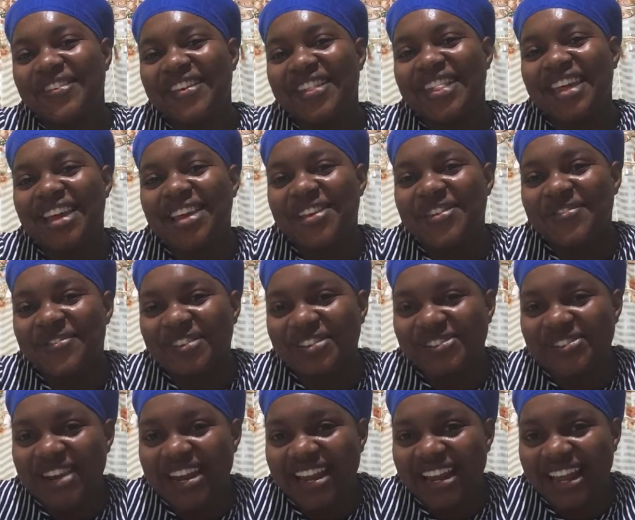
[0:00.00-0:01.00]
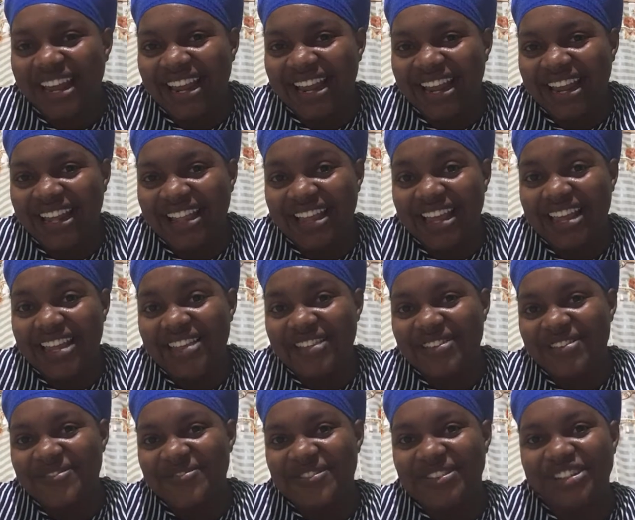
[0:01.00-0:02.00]
Thank you for joining. Thank you
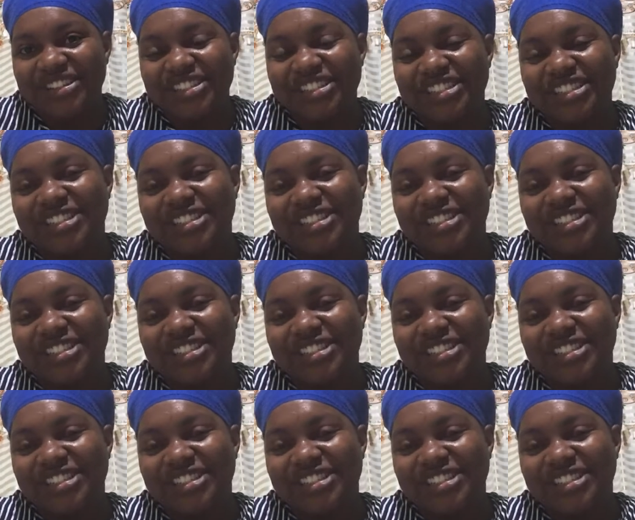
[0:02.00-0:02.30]
so much.